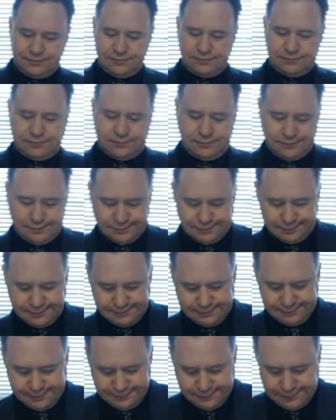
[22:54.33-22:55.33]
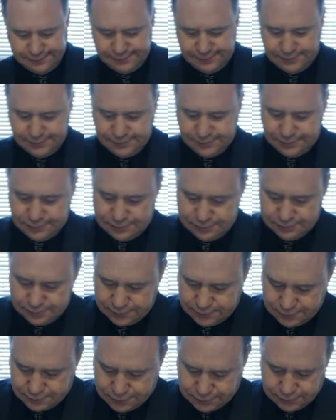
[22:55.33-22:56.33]

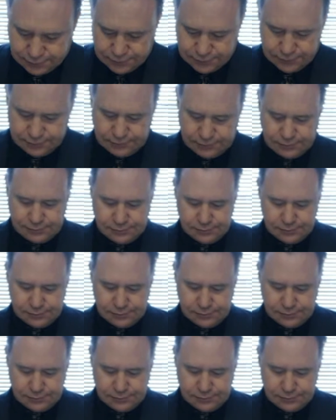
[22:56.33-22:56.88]
(silence)